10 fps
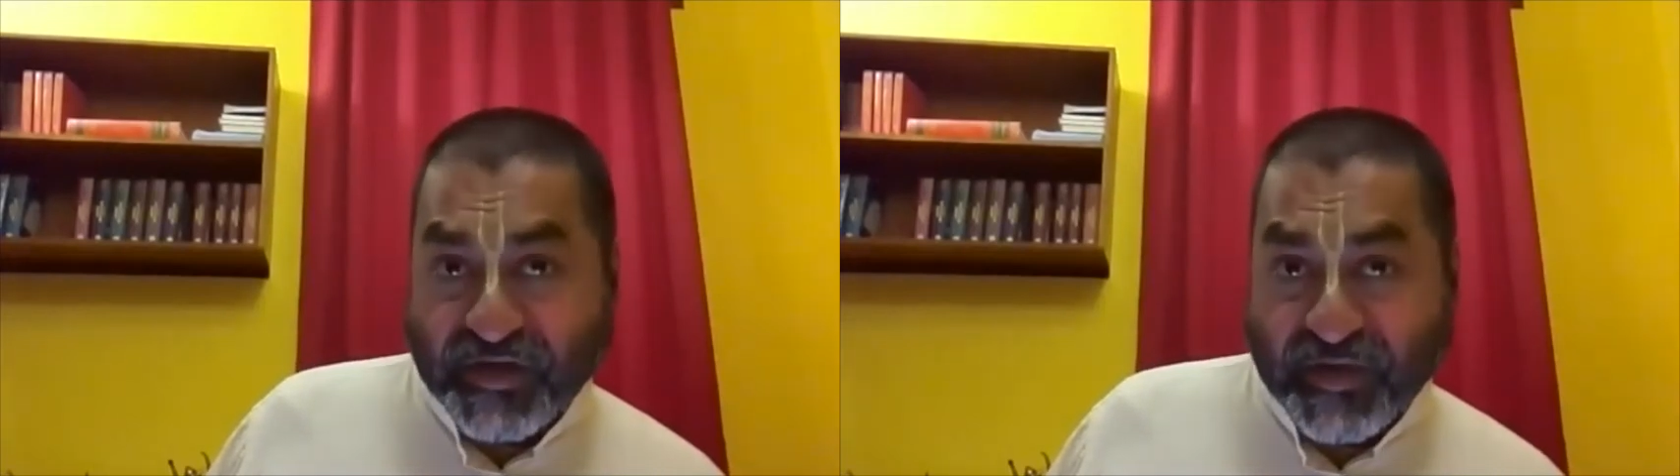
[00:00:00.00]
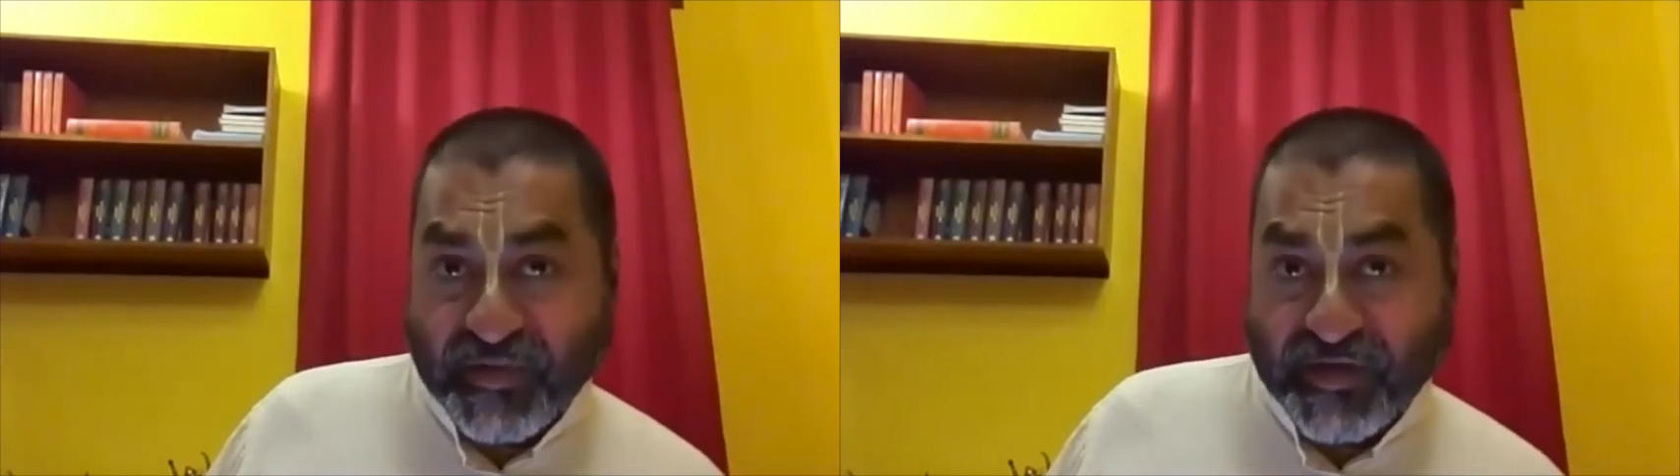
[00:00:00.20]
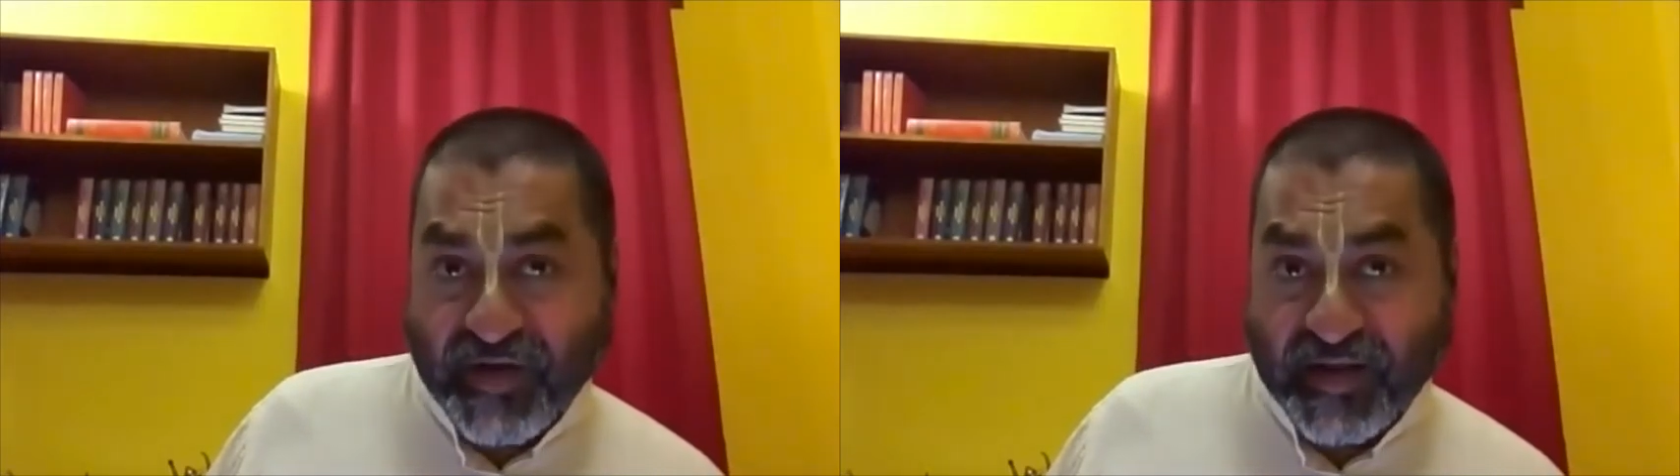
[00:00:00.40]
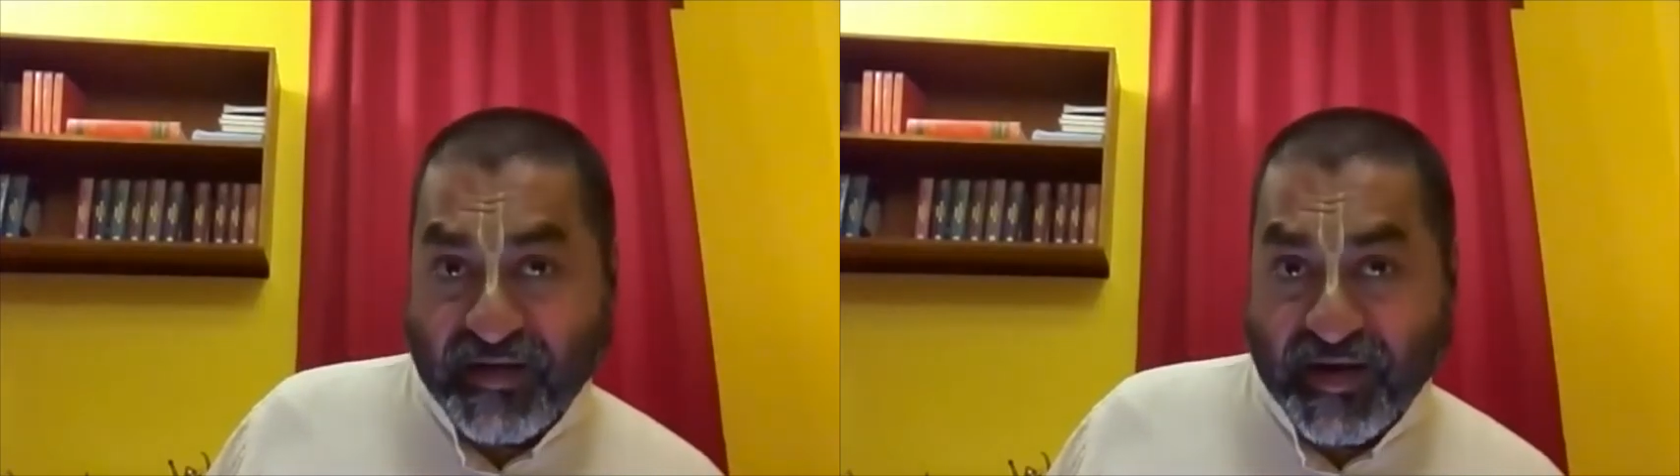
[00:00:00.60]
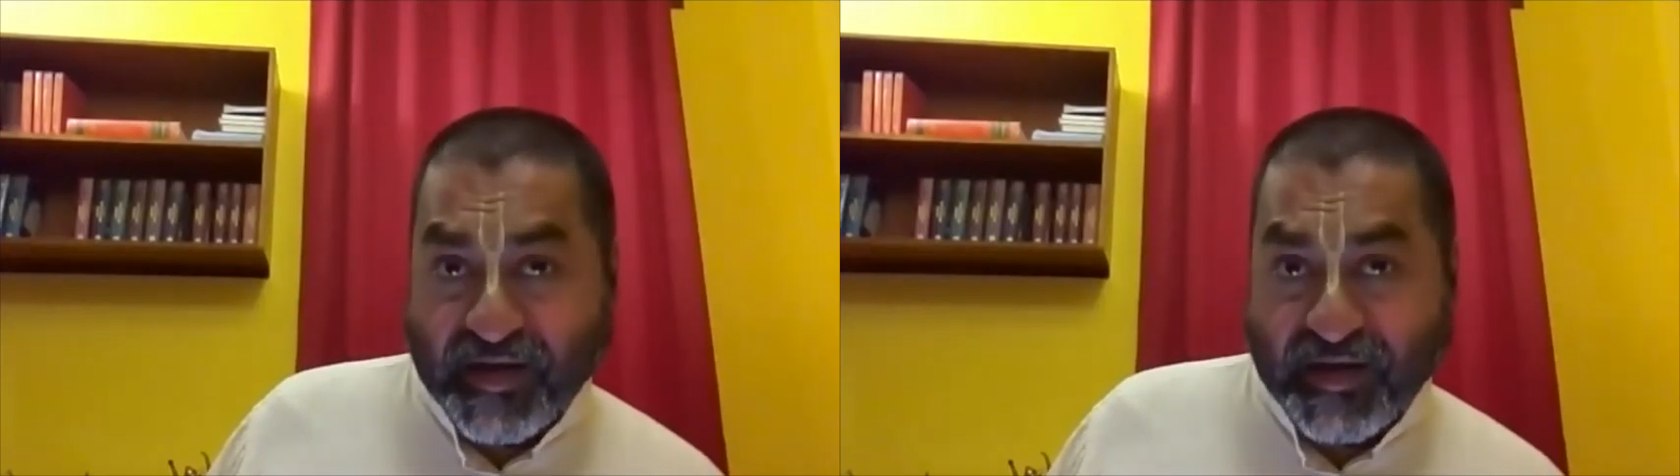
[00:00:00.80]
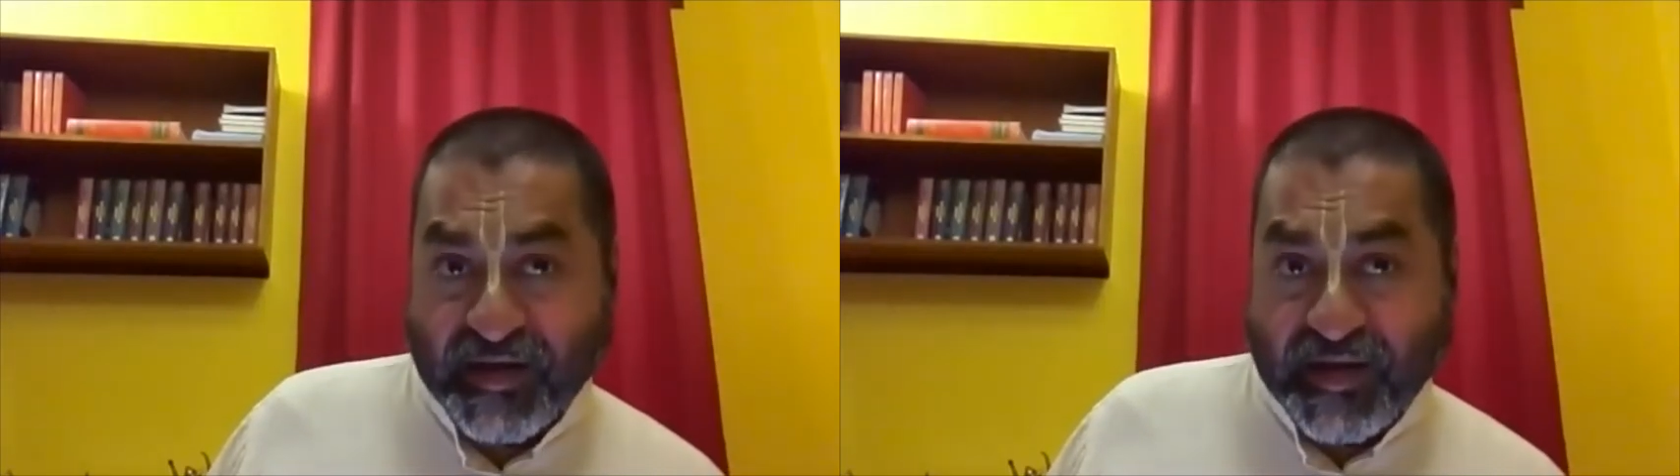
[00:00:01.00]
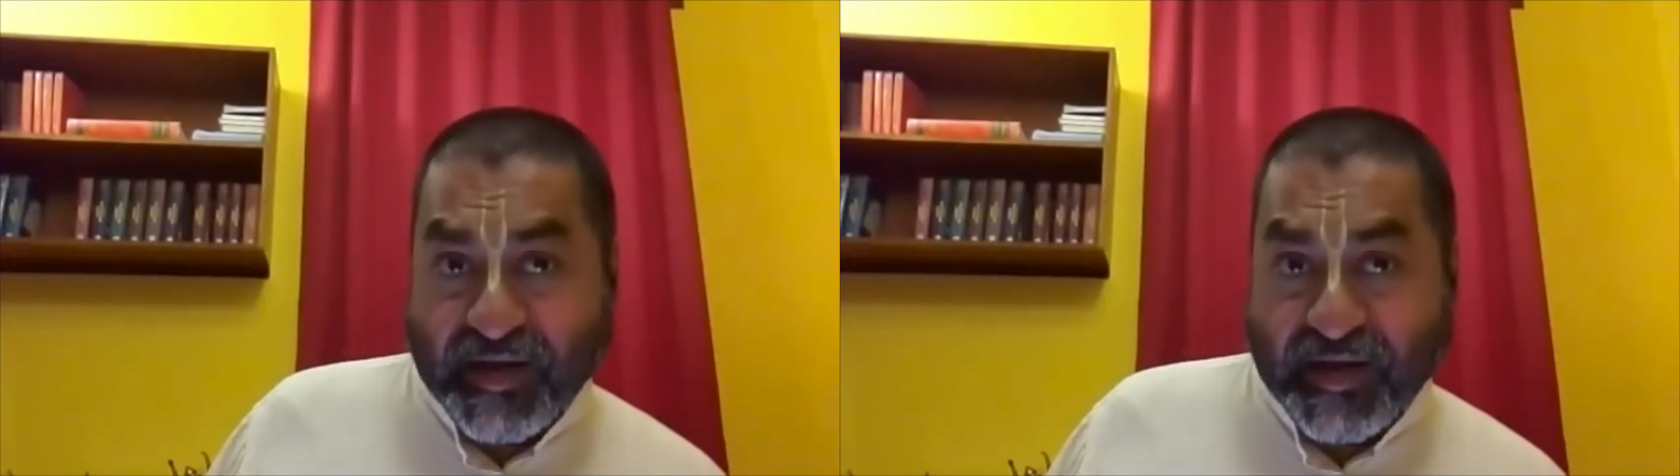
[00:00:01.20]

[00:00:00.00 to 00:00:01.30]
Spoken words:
Srimati Radharani,